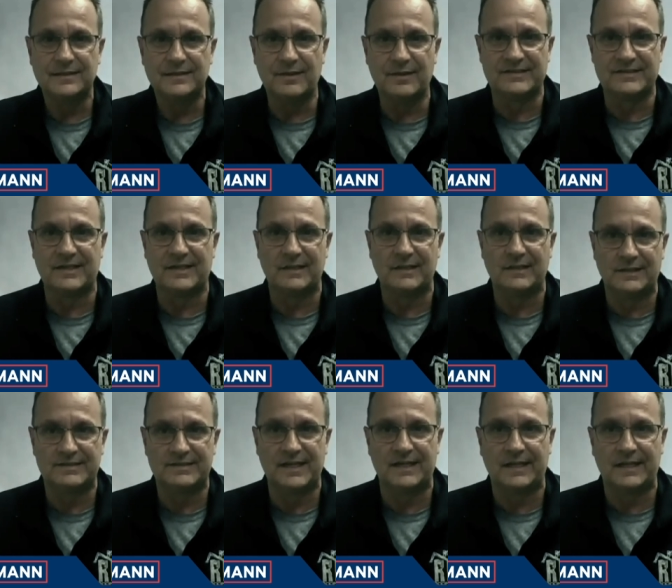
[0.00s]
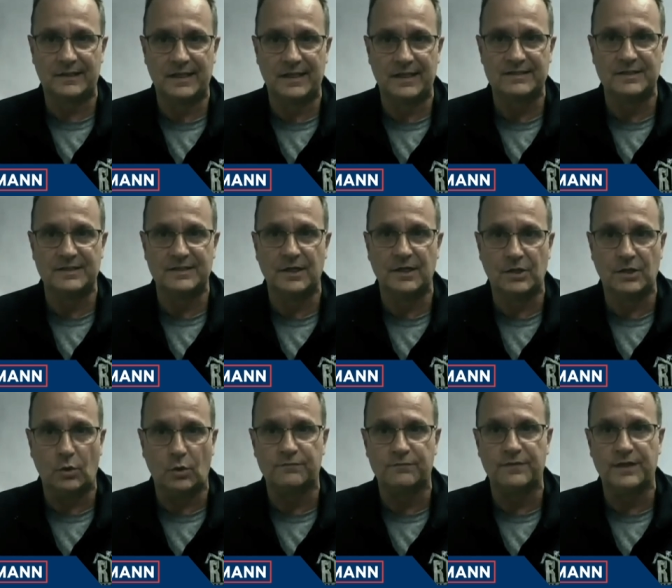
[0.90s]
I mean, that's like a second less than a
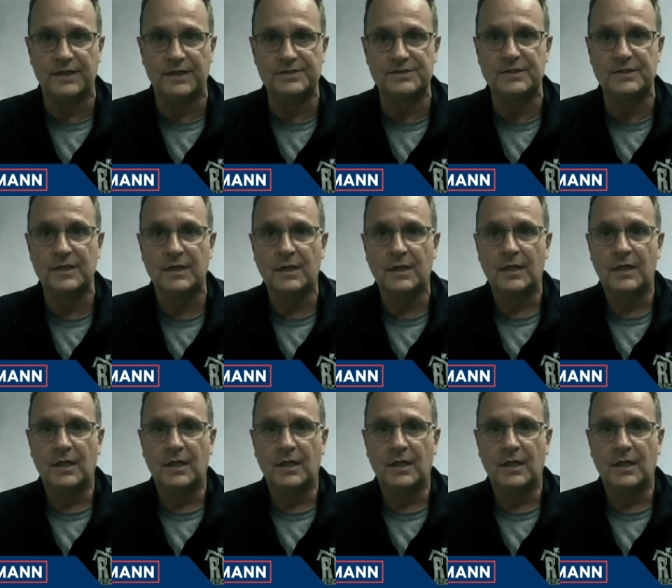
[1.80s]
goldfish.